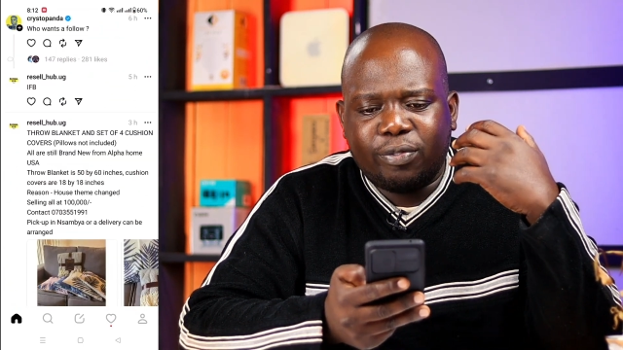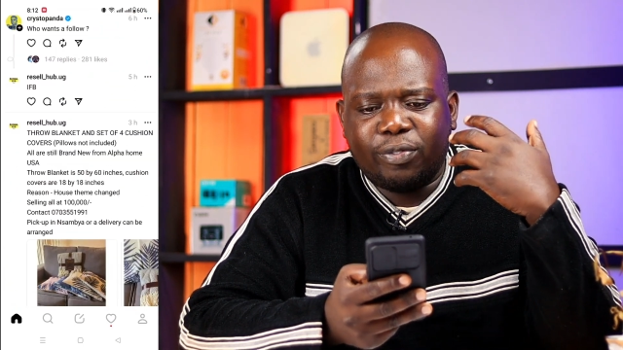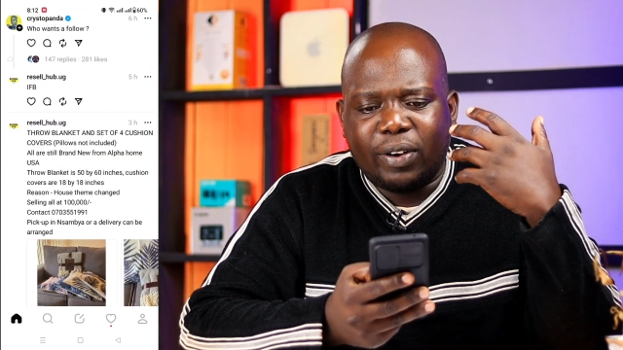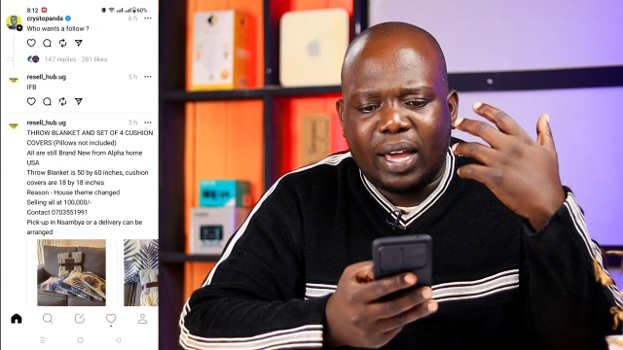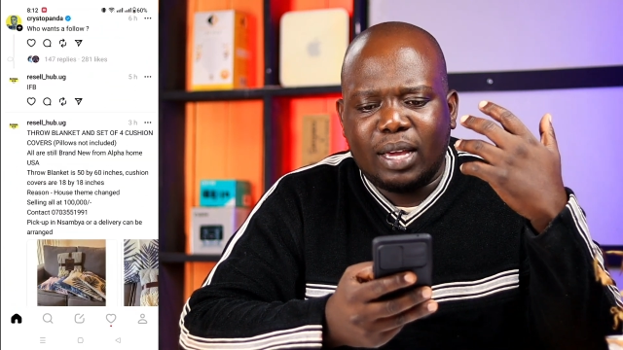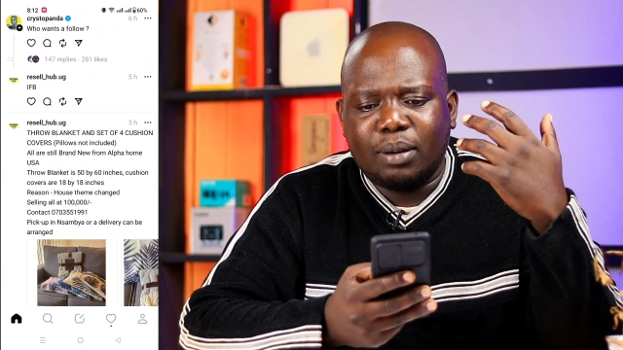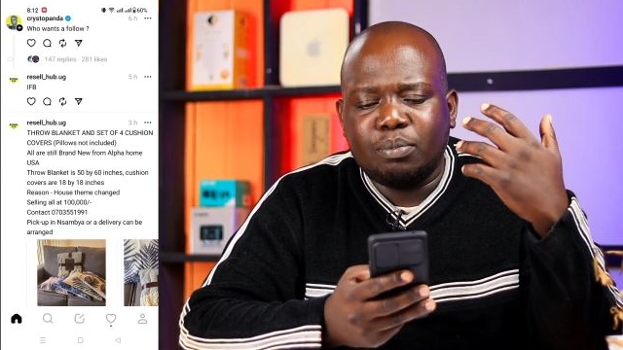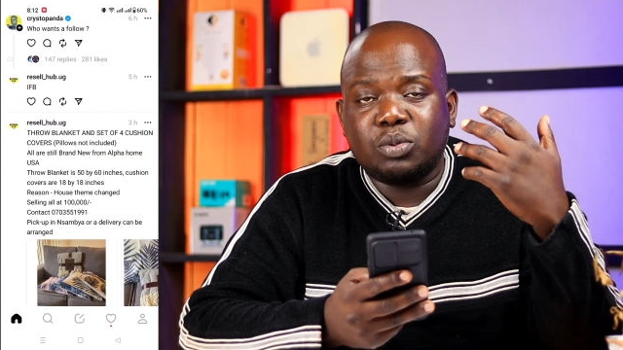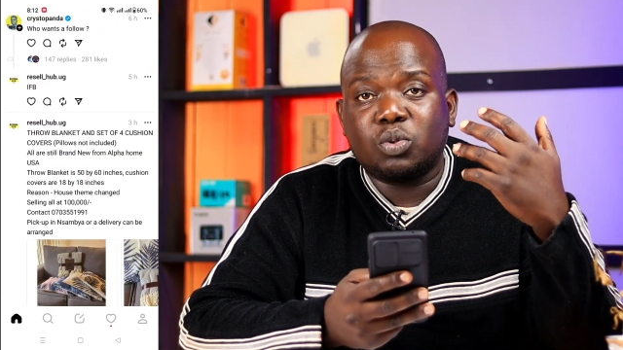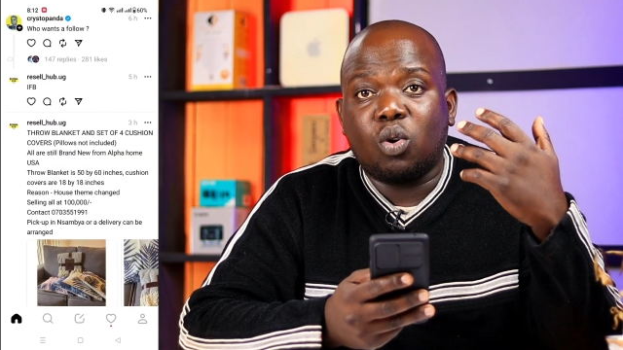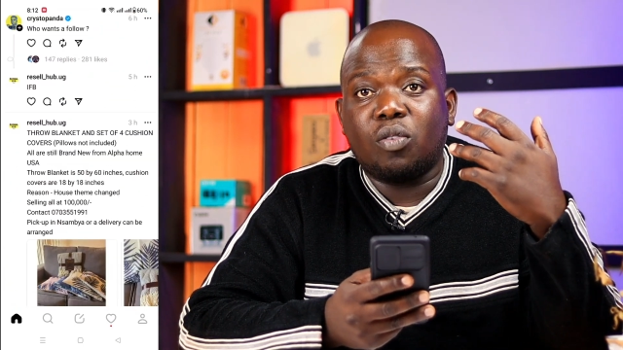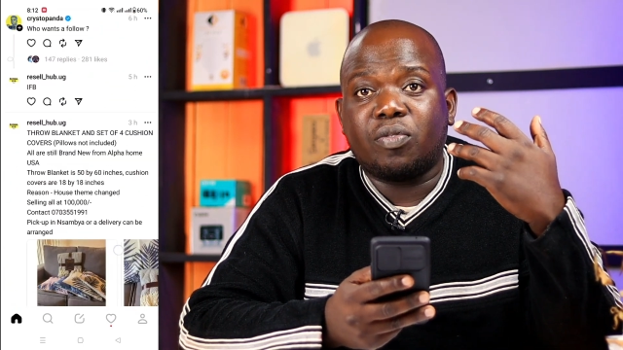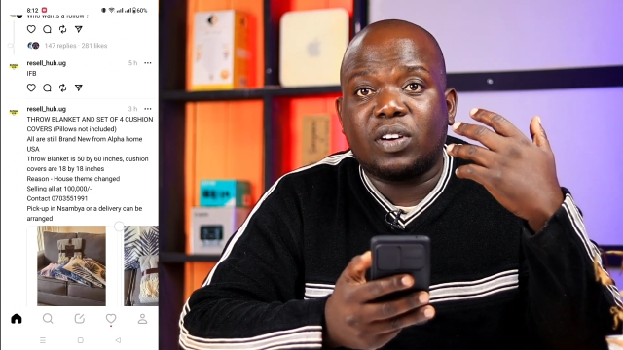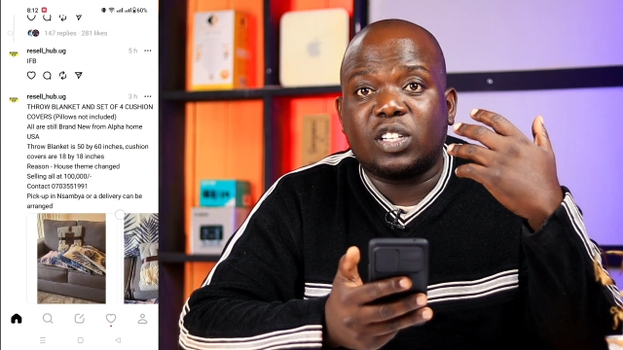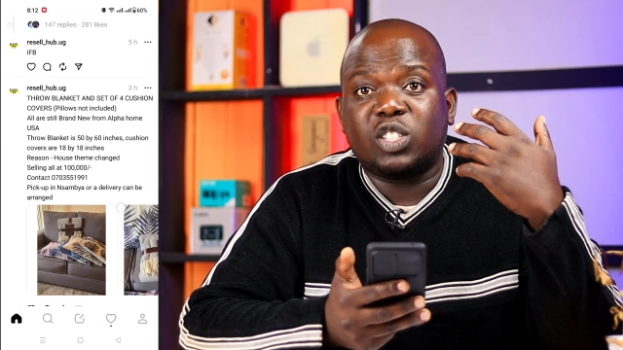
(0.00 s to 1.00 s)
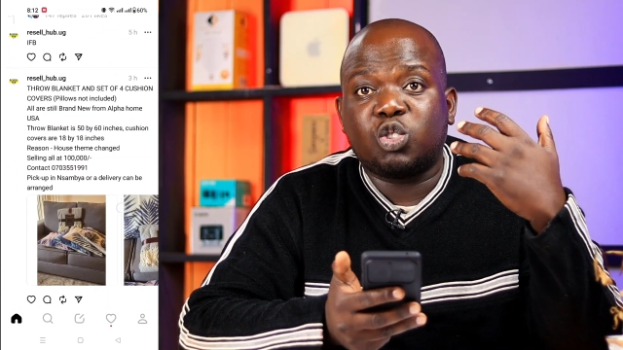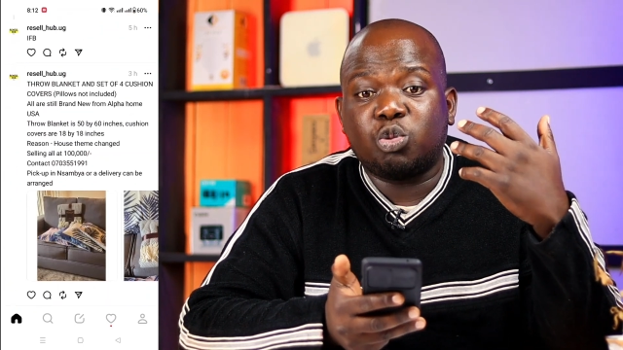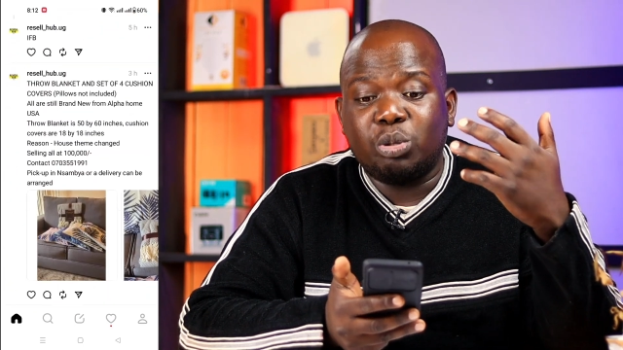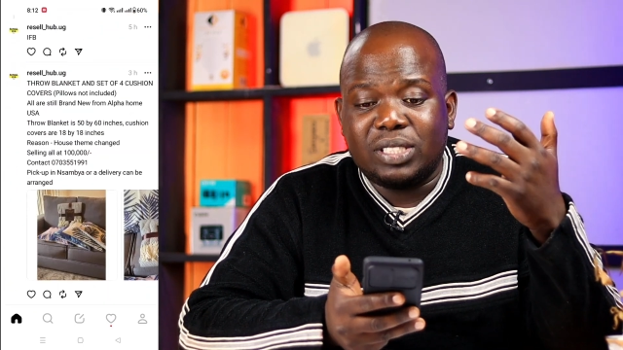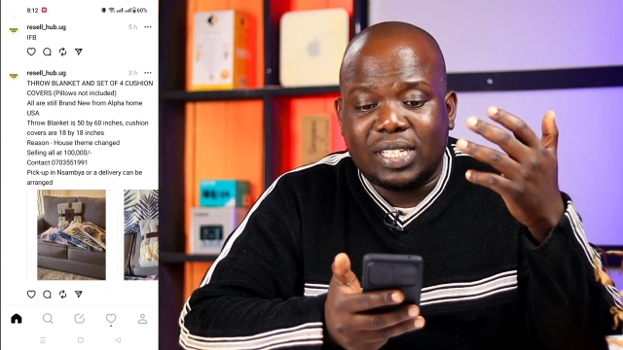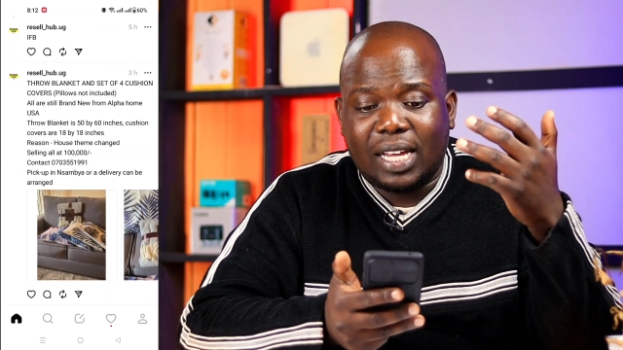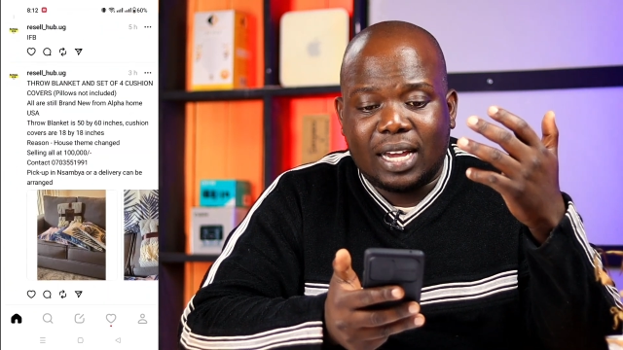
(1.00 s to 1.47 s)
vibes of a
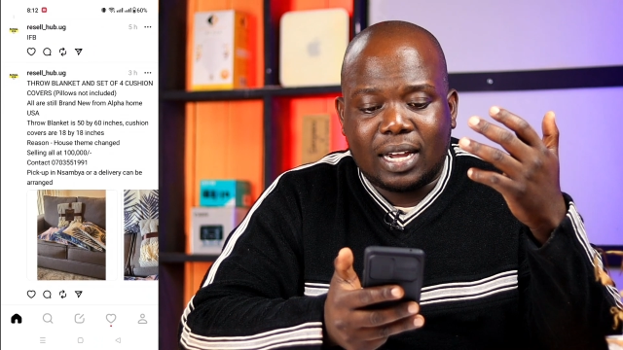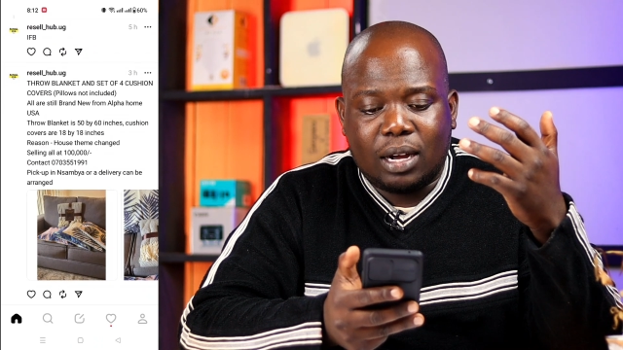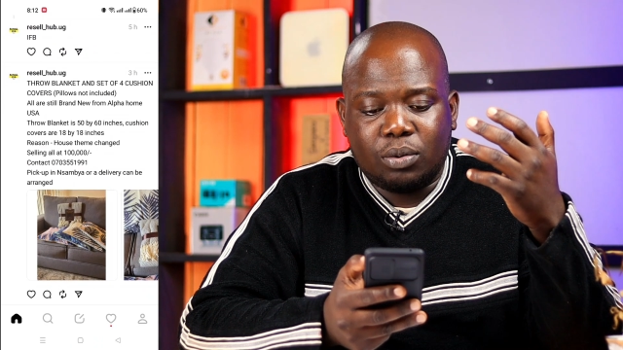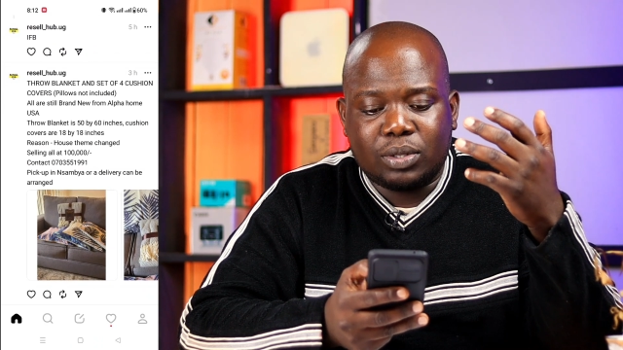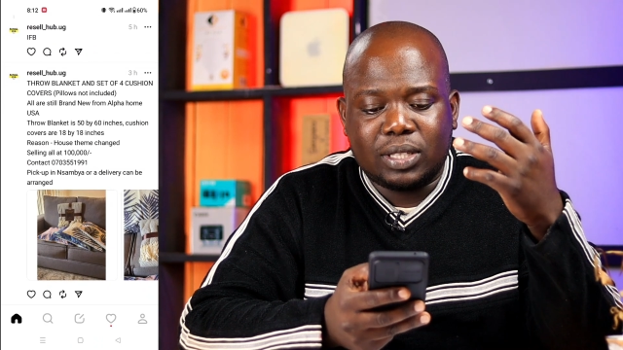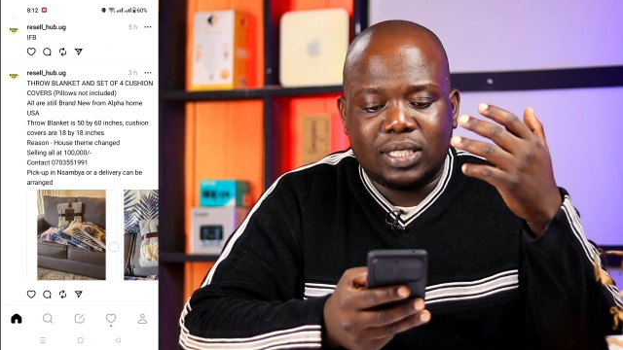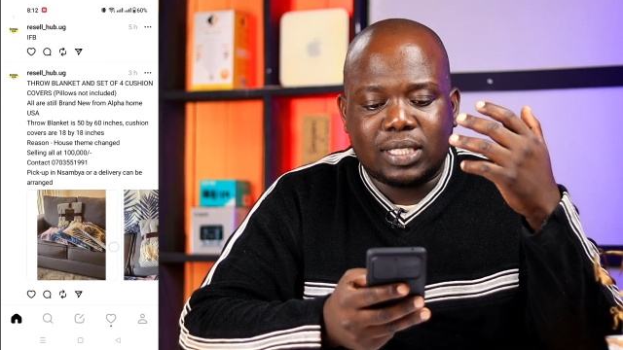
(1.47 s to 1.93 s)
Twitter account.